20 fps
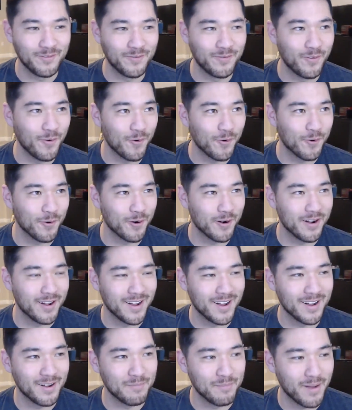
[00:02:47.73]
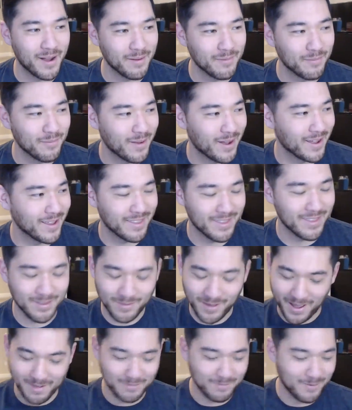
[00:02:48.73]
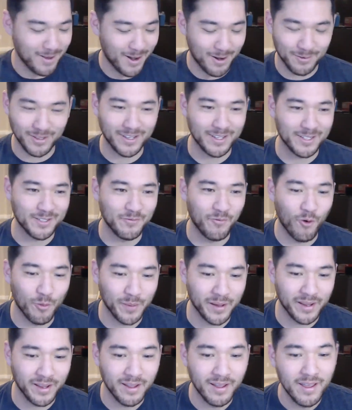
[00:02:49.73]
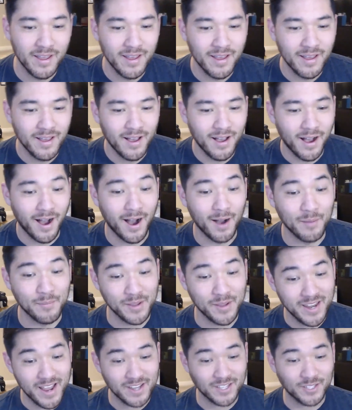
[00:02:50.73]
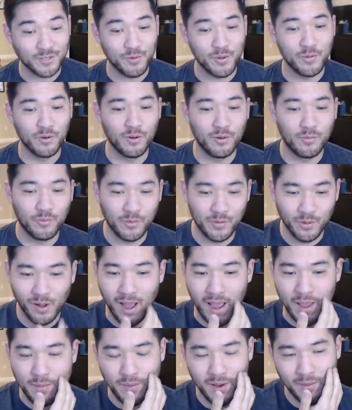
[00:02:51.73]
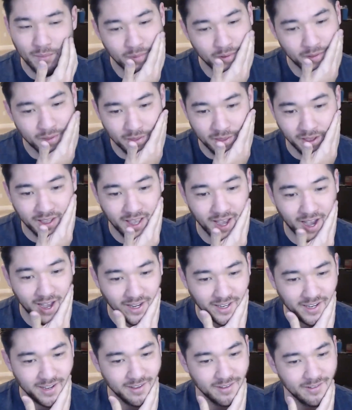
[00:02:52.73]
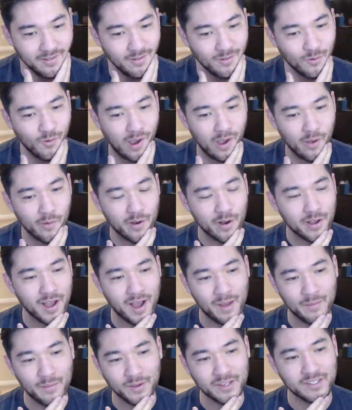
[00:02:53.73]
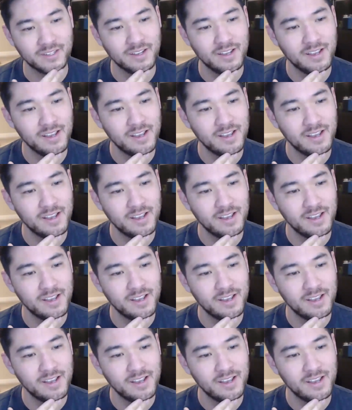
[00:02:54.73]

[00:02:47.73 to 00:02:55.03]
I don't think it's for me. And yes, we will hype up the cut White Whale Comics.